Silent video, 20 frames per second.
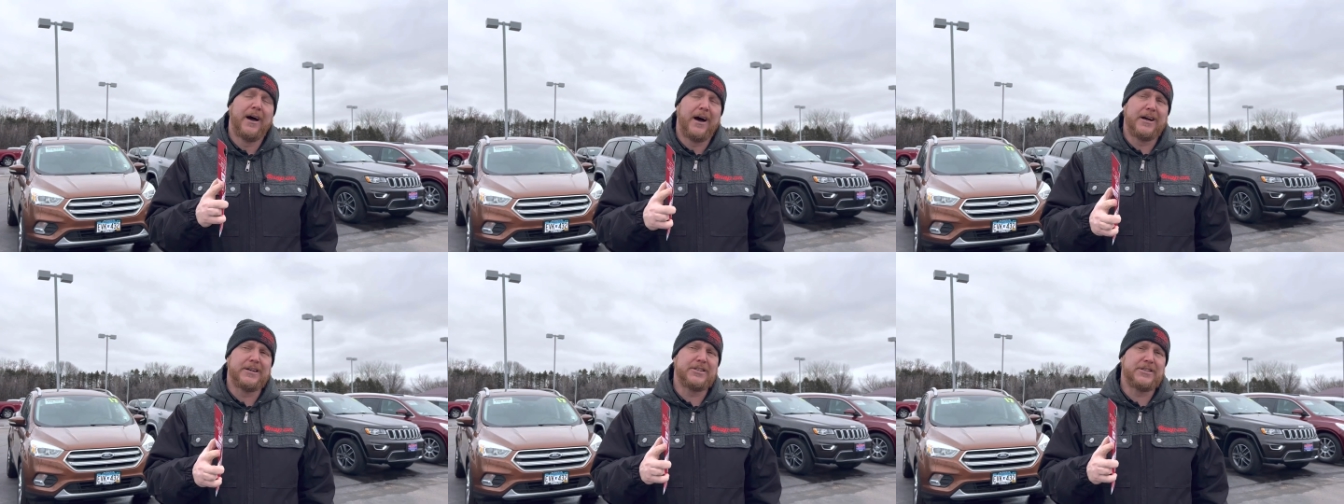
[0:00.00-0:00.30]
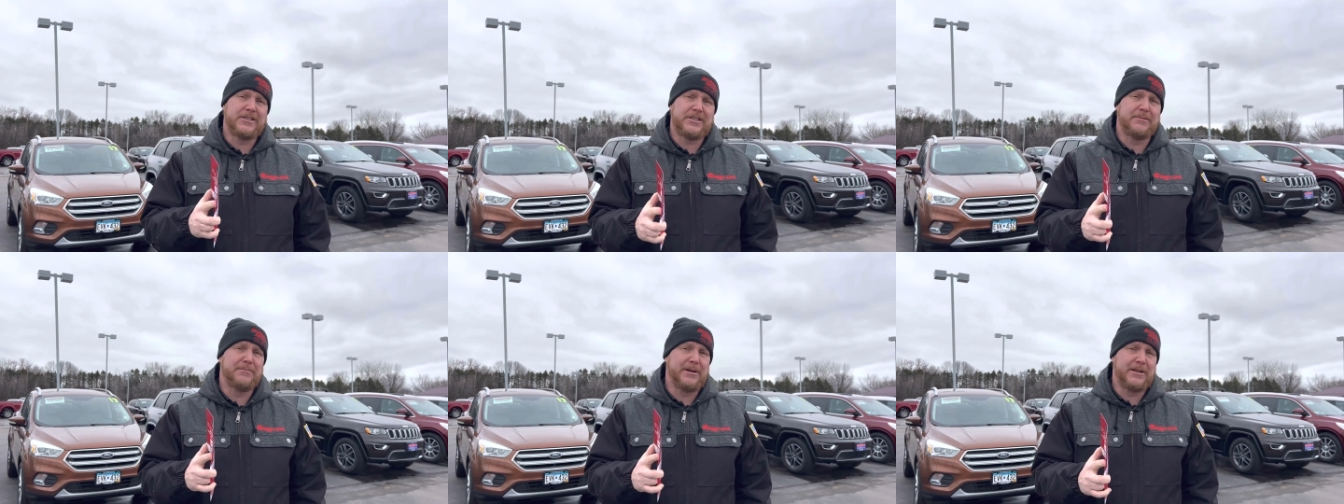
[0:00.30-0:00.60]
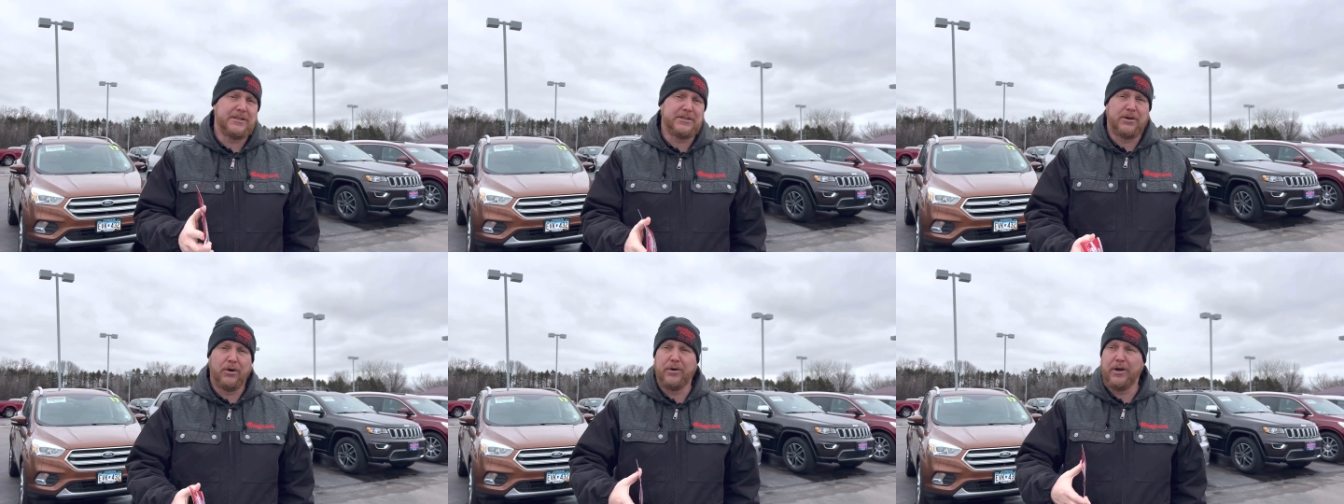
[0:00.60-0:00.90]
Hutchinson,
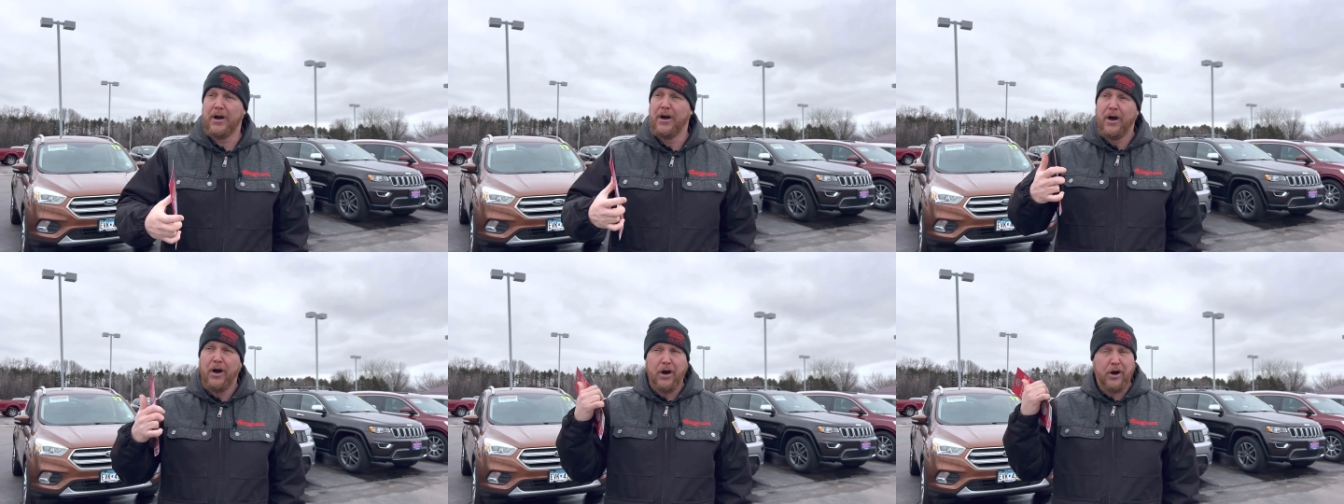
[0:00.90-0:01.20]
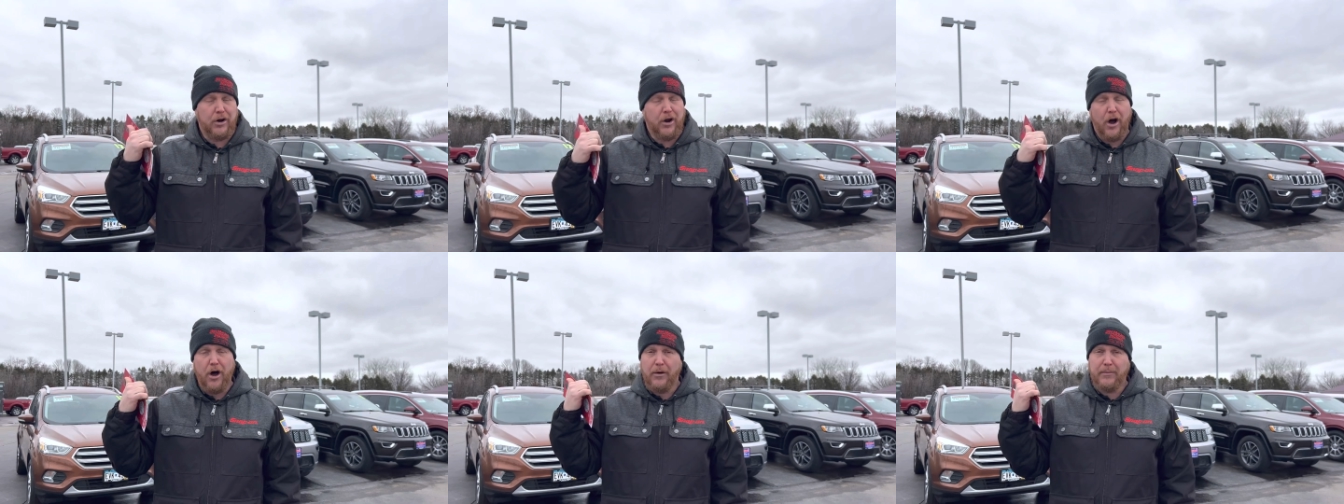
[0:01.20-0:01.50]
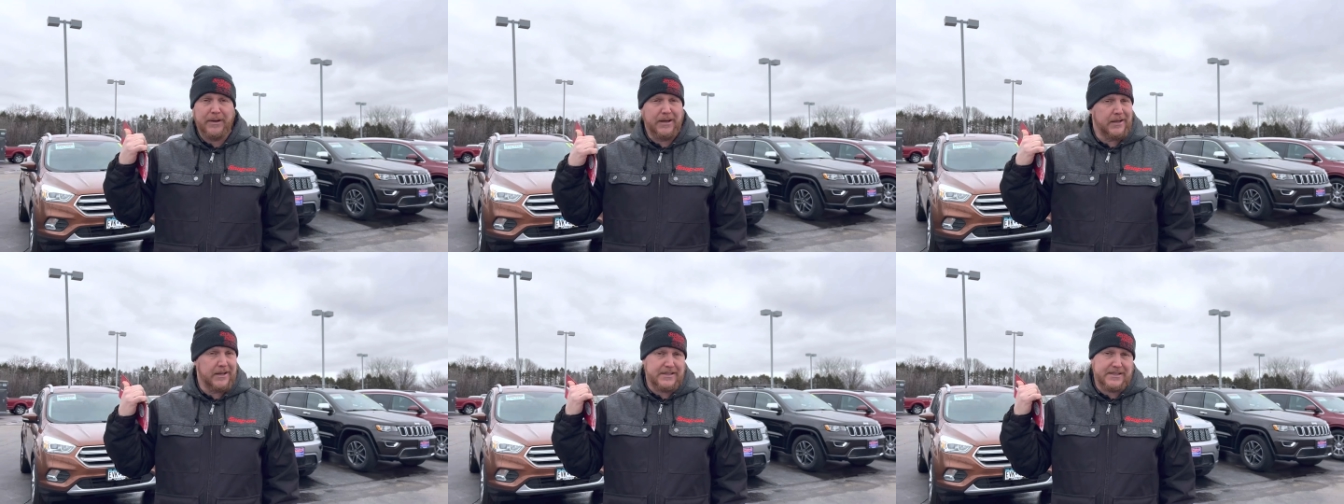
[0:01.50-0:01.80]
Minnesota, or
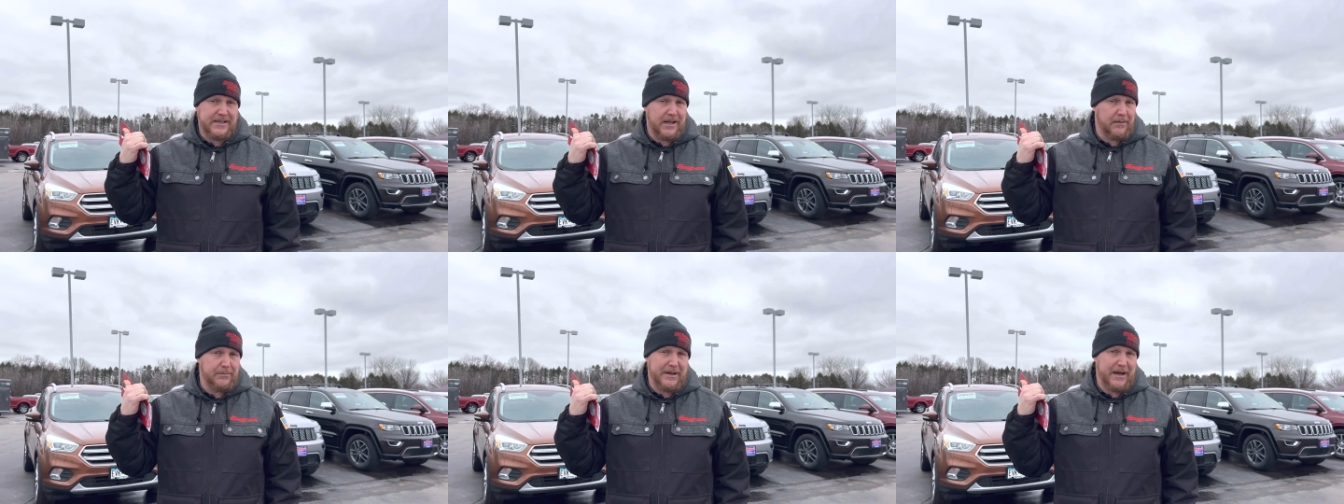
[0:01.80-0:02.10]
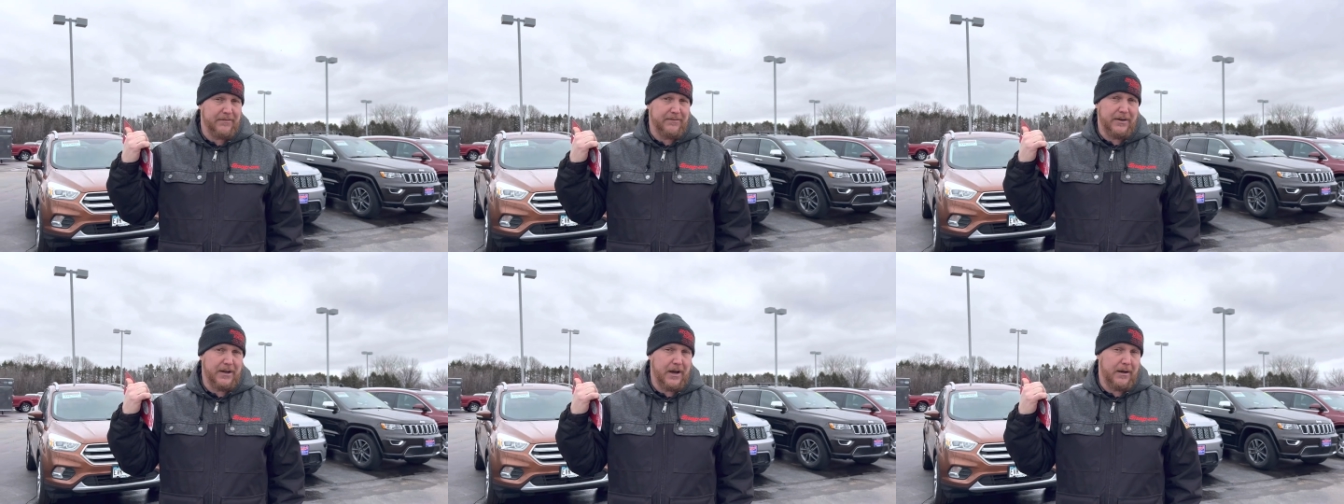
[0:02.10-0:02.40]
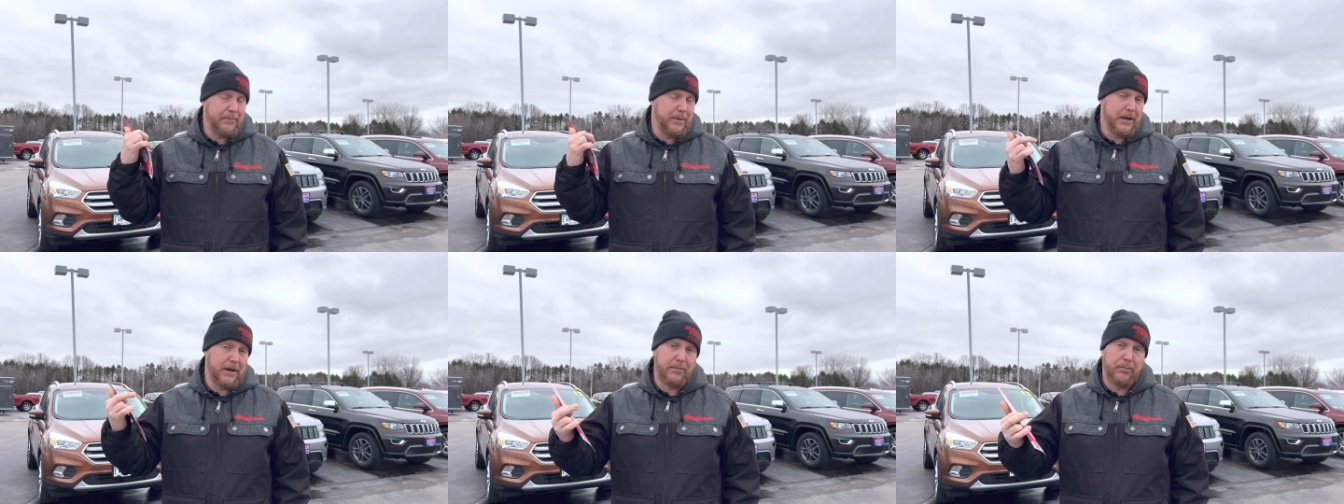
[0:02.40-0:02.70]
call me and let's set up that
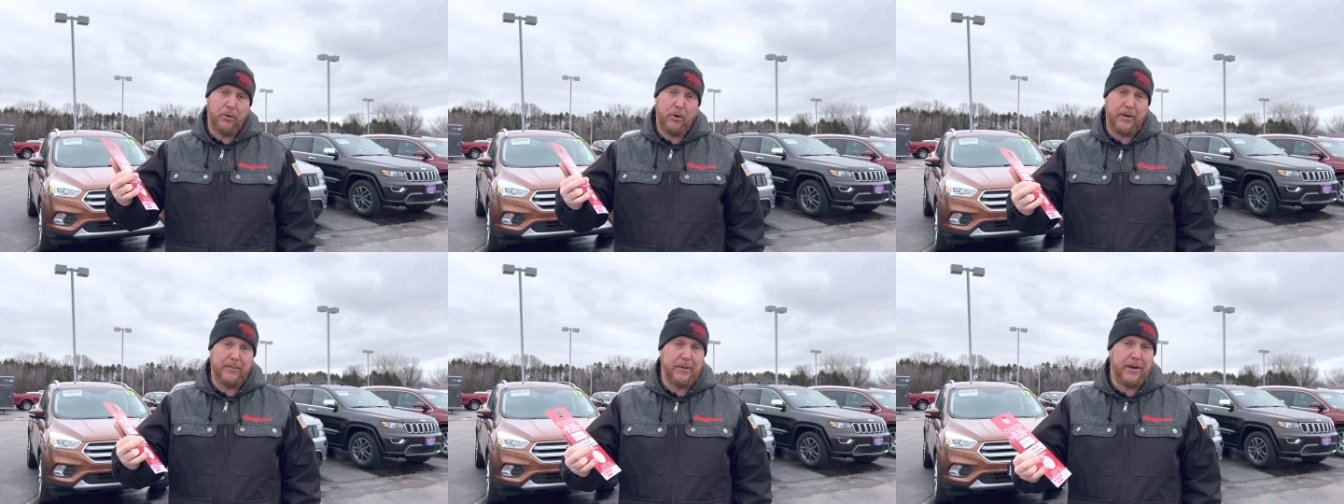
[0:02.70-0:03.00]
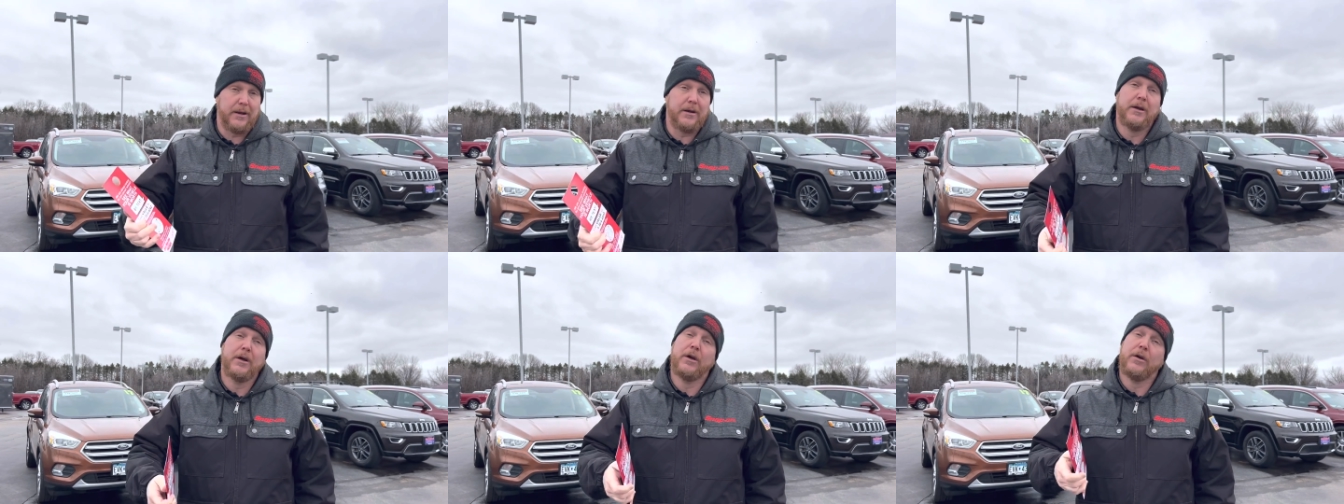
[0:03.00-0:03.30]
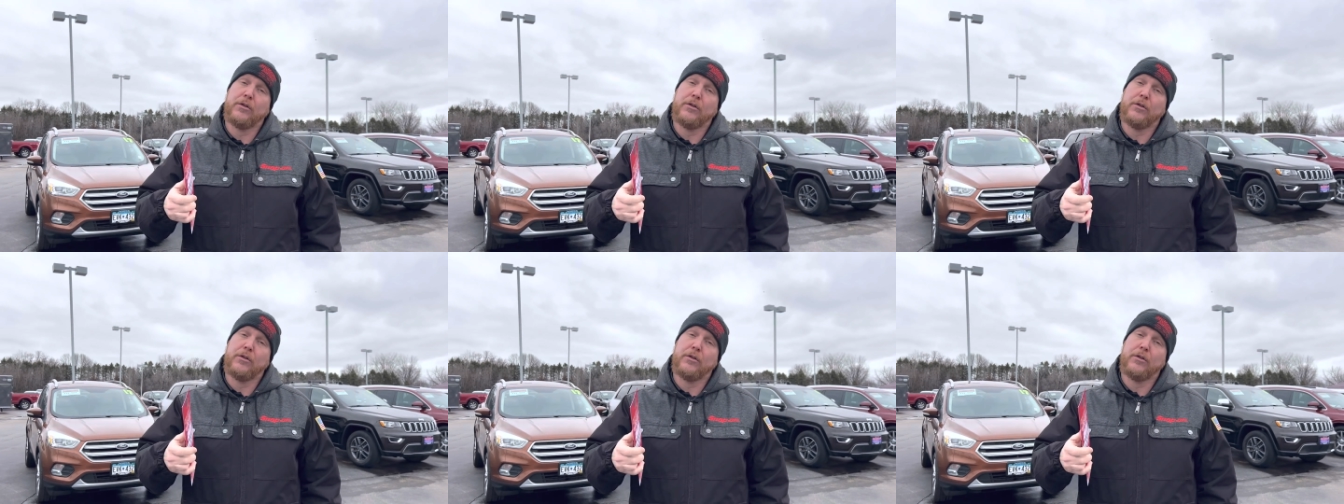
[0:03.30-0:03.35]
VIP appointment.